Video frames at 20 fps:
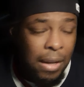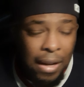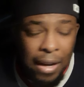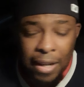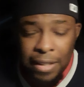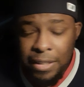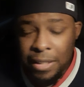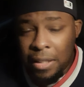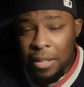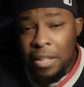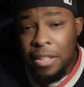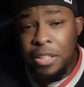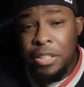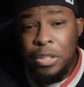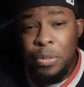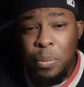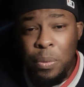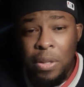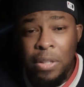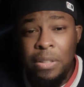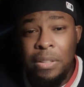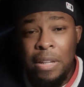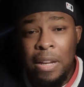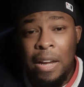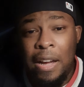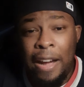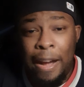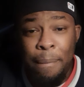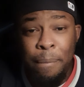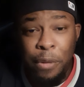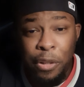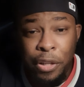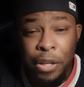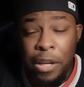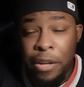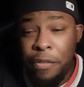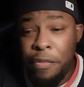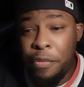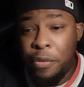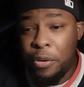I said, this is what I'm
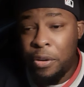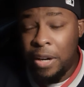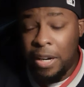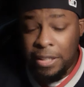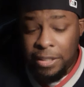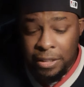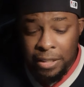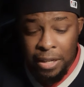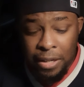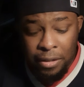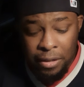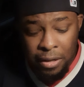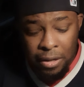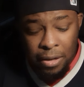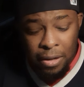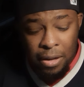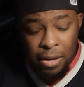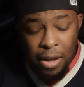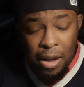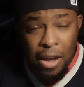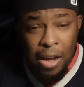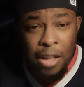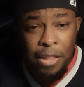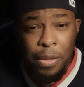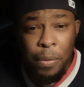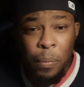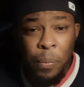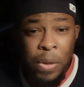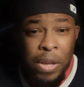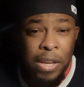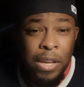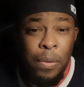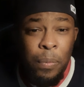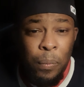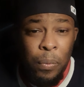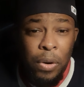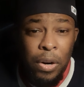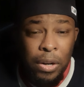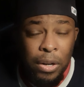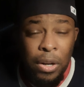looking for. I said, either we
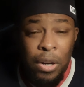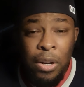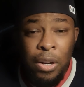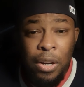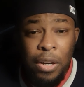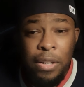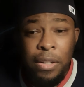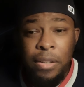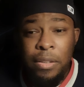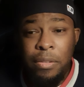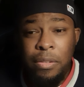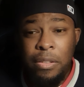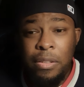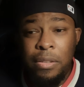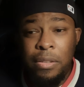can work on